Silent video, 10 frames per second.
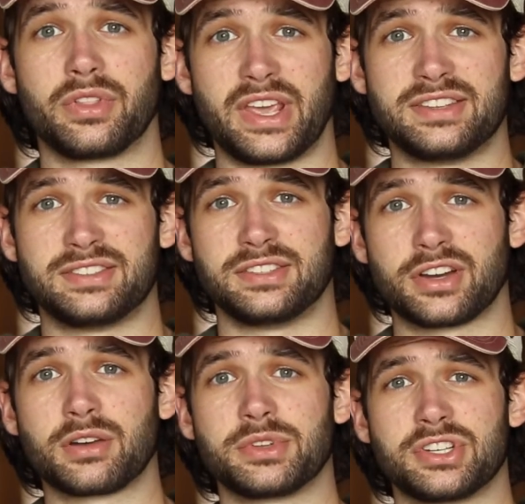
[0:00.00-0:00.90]
the ACC
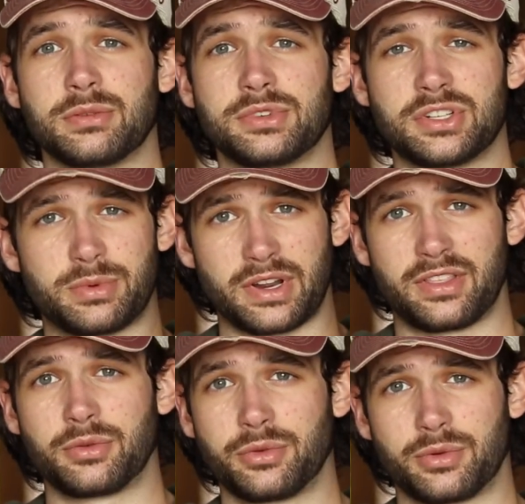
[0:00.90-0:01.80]
tournament championship, and I
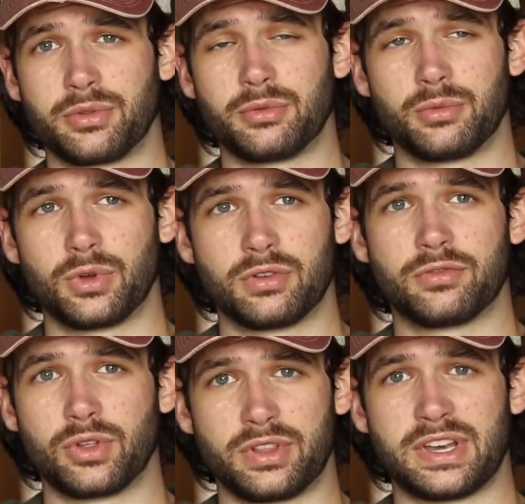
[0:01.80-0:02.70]
think we would have
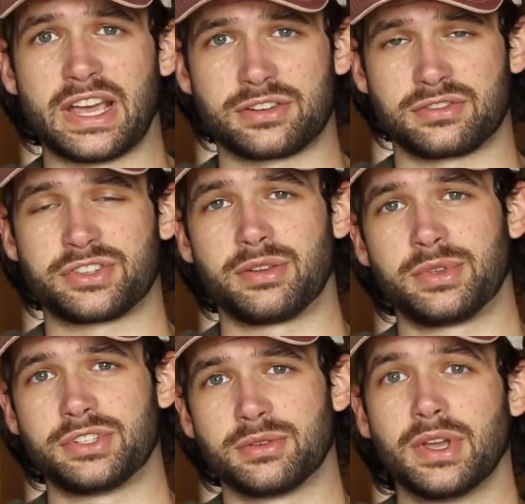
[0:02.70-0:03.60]
won the national
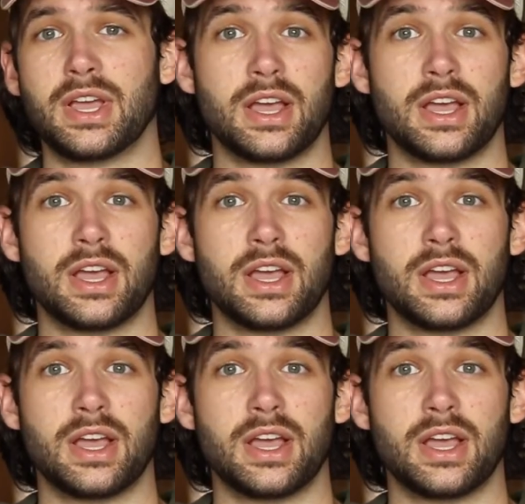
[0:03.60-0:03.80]
championship.